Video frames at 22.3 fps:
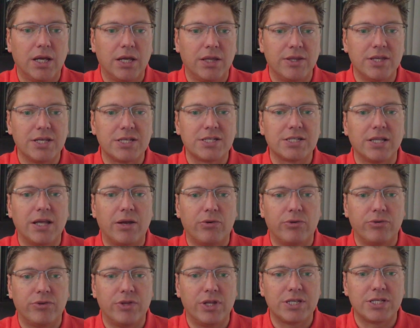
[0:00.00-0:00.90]

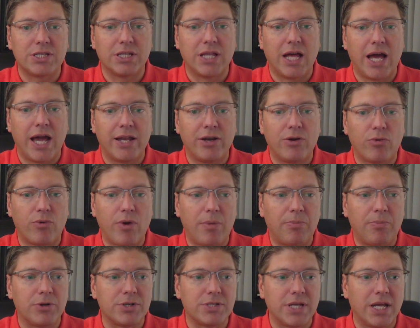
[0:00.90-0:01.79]
This line
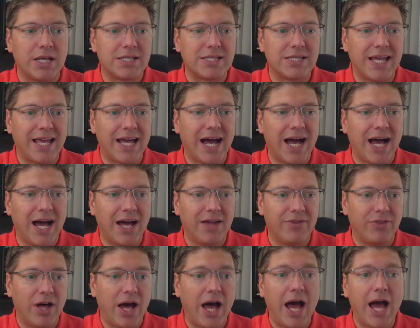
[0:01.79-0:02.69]
represents
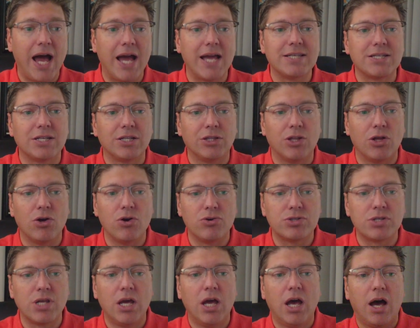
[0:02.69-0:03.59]
the highs and
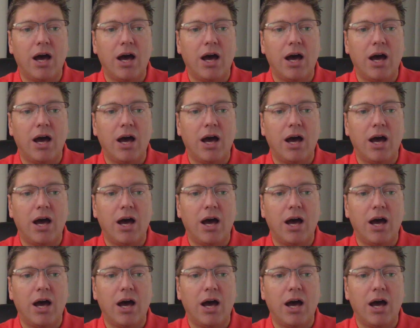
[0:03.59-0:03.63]
lows